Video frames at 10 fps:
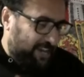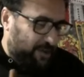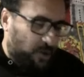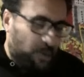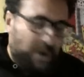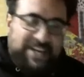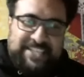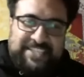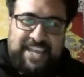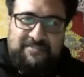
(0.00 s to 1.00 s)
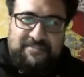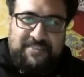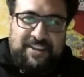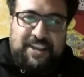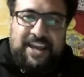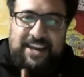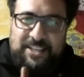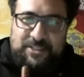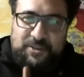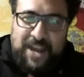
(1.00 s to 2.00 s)
No one is safe
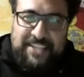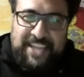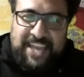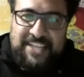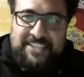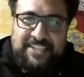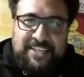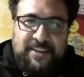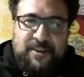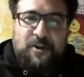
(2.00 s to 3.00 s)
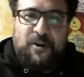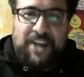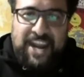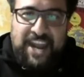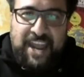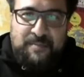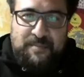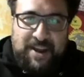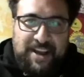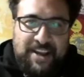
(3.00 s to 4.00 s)
unless you're Auntie Angie or Nana Emma.